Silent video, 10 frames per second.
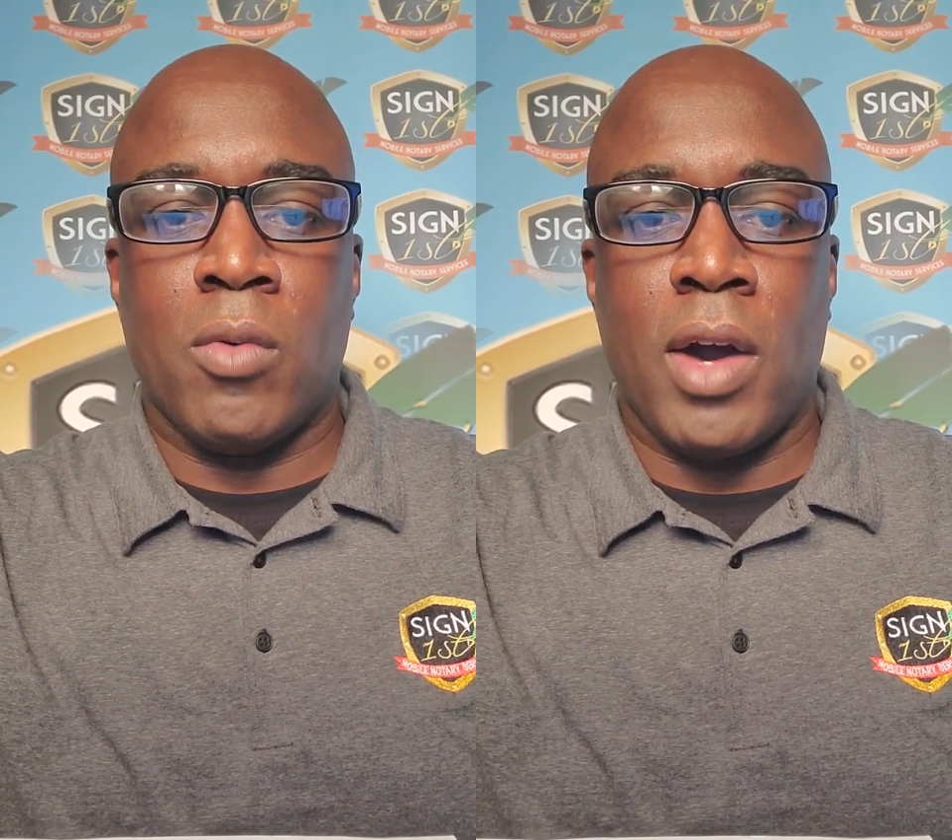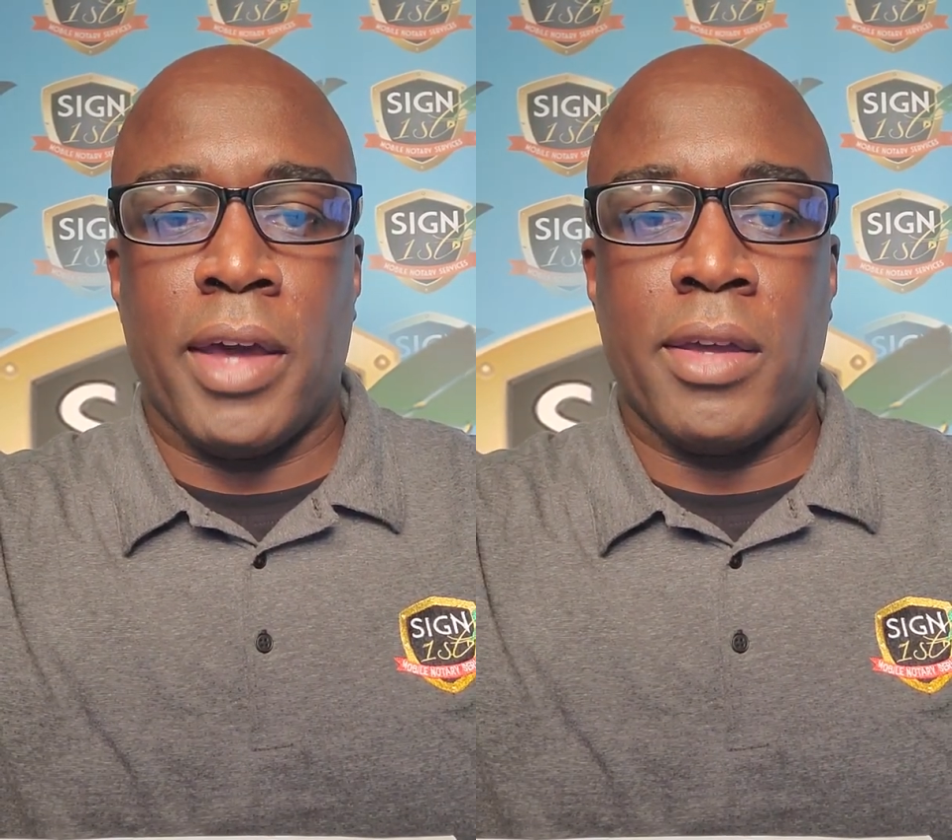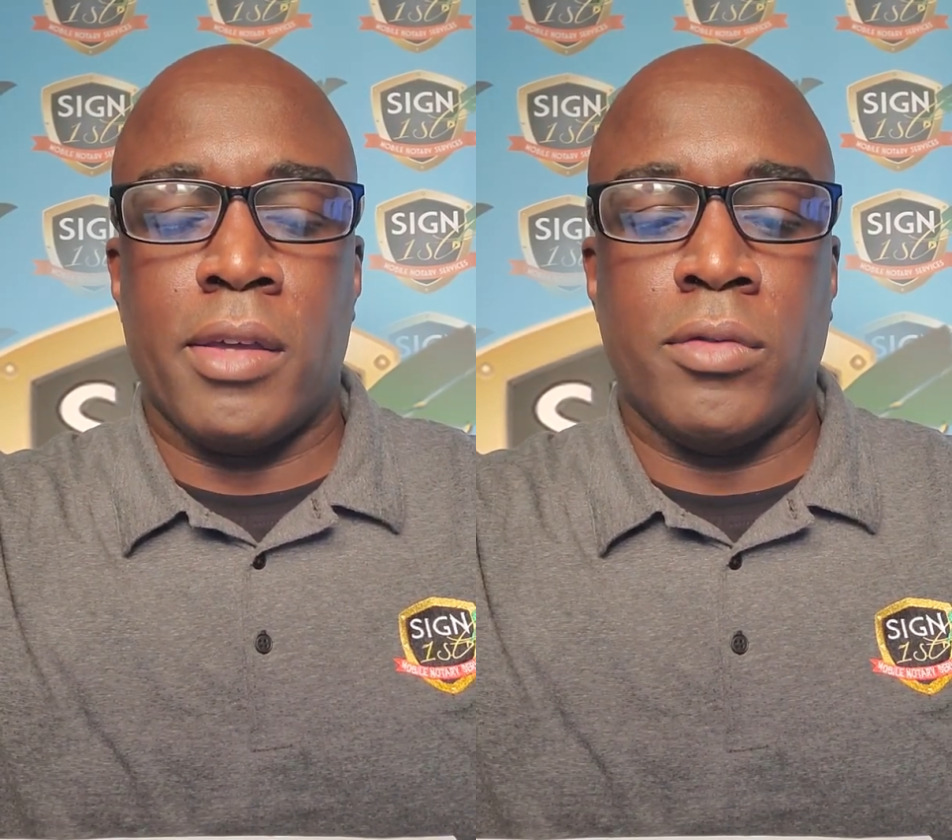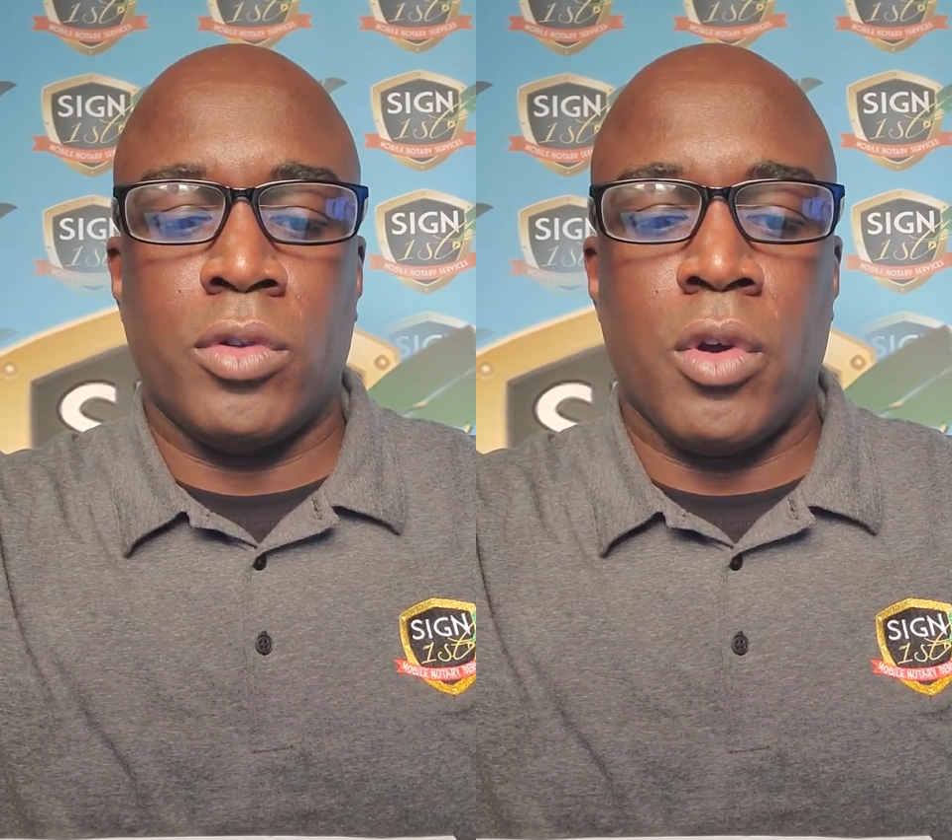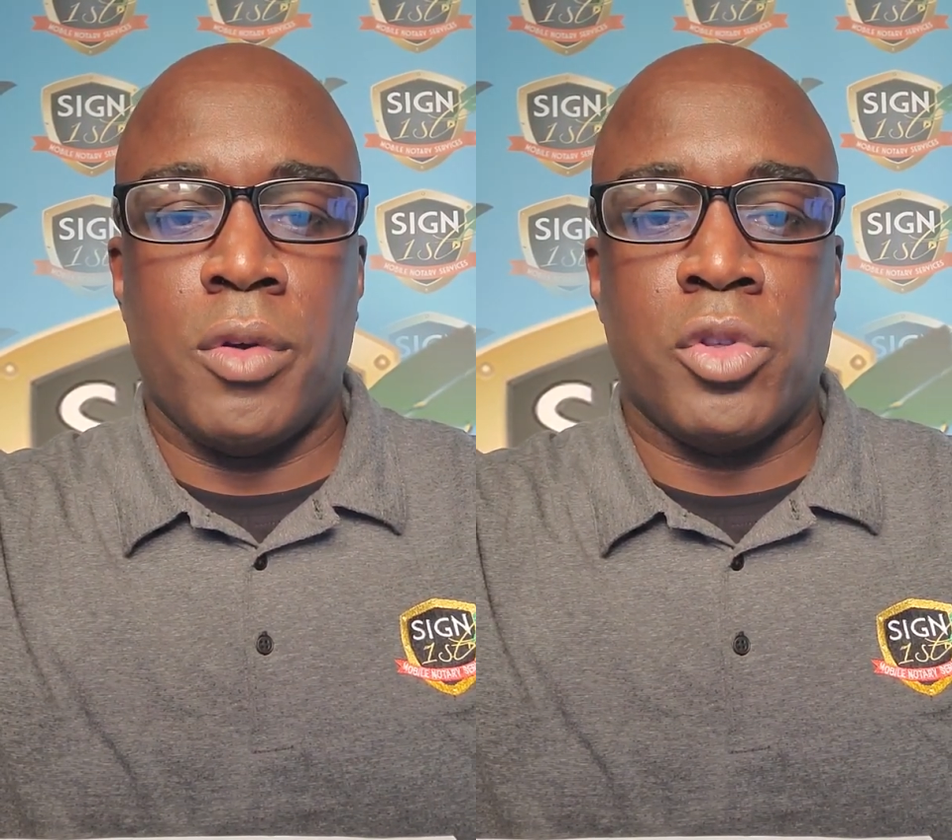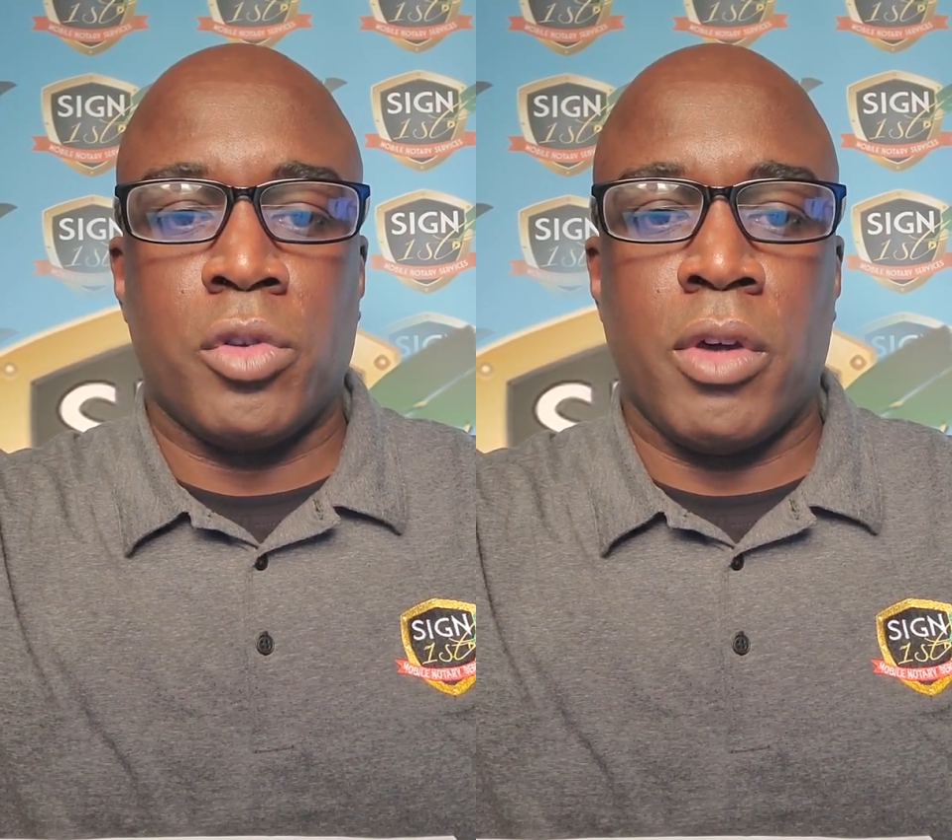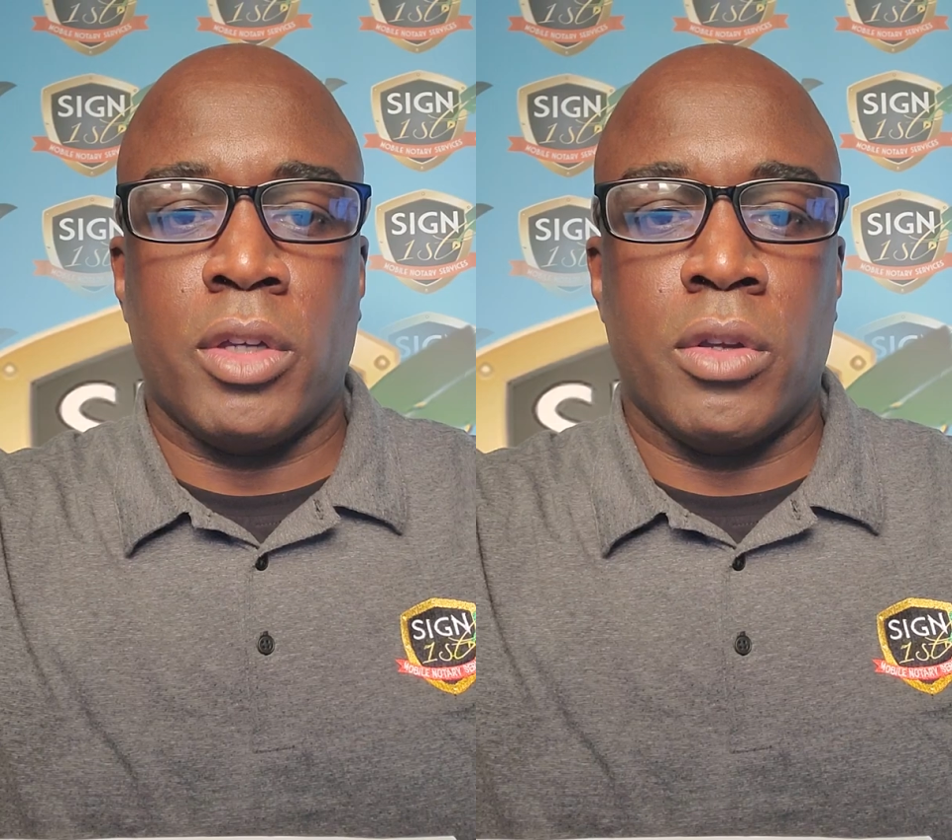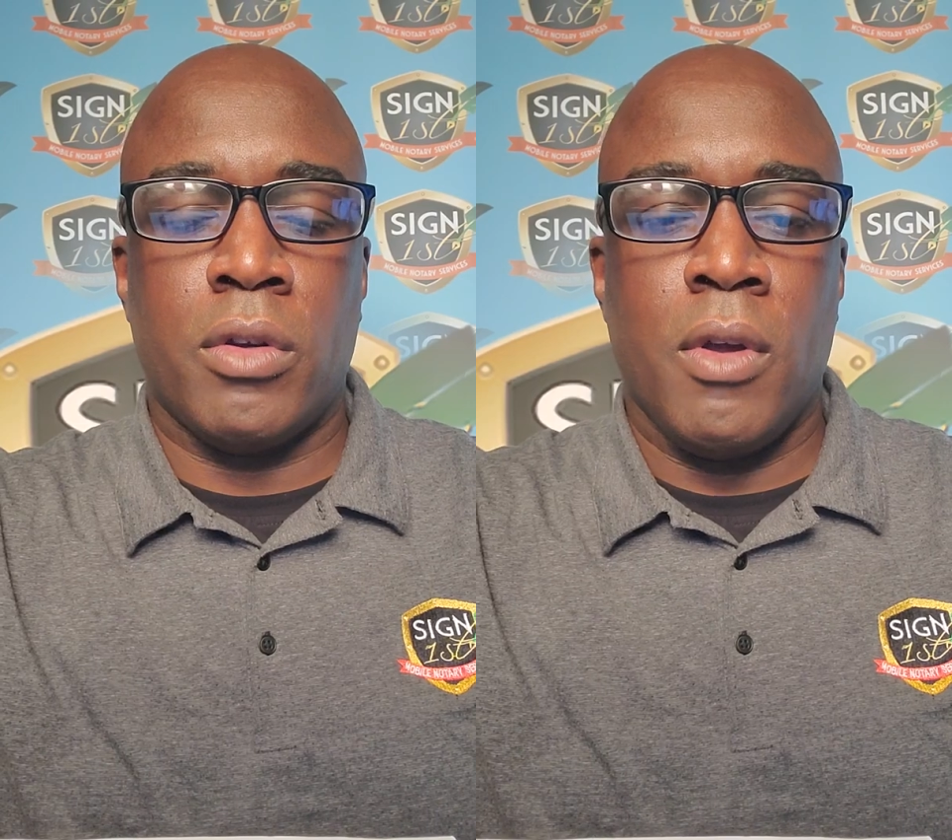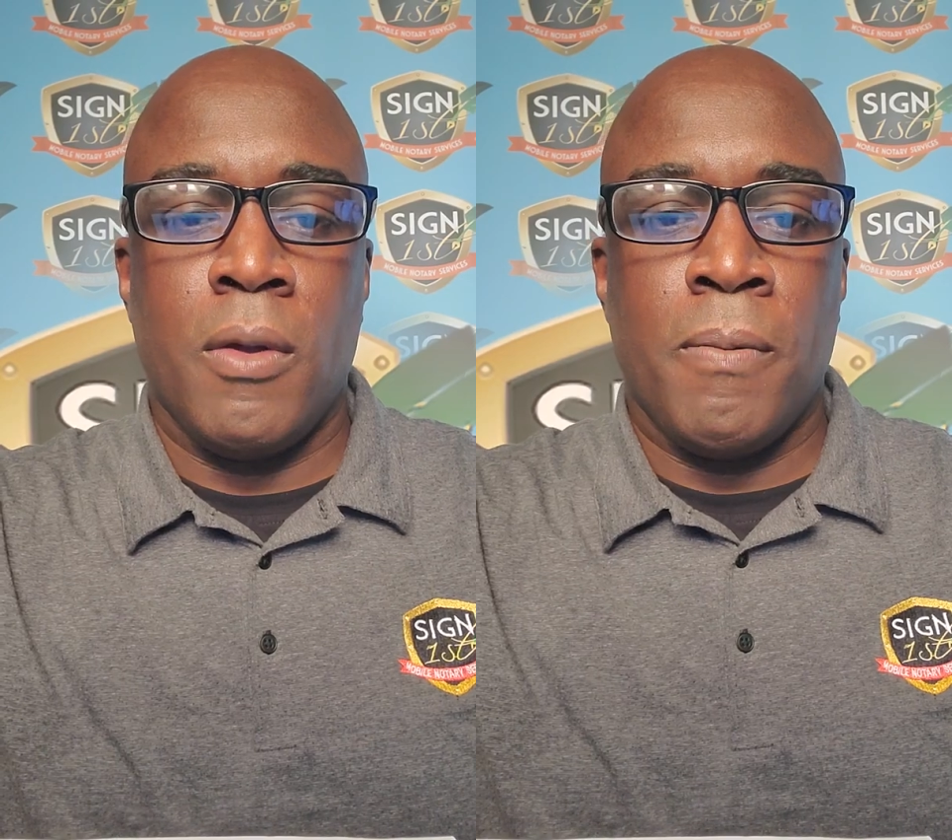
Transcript: Watkins, your instructor,